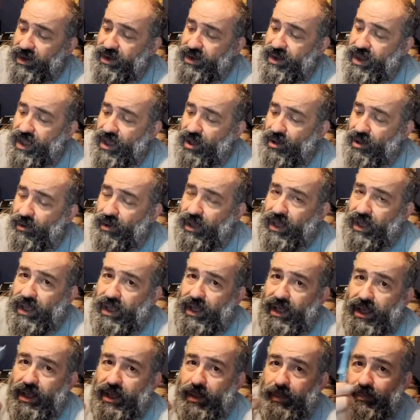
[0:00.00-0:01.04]

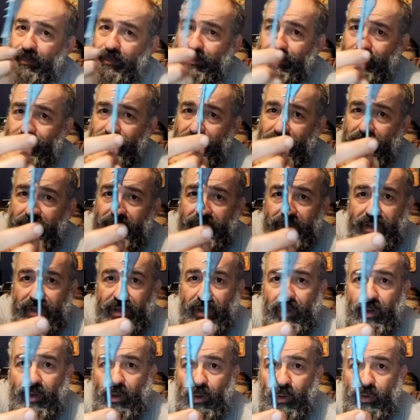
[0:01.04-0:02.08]
Now,
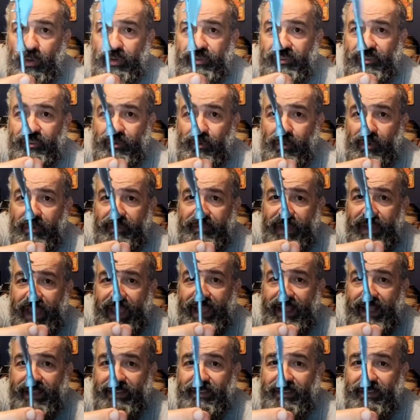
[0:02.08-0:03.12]
old school
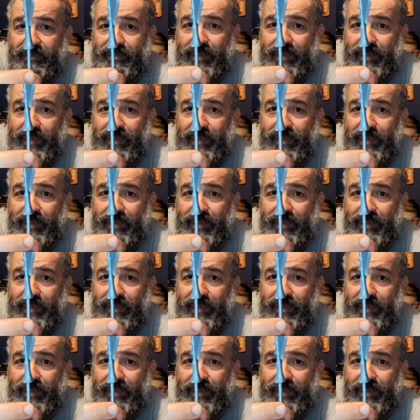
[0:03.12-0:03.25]
fans of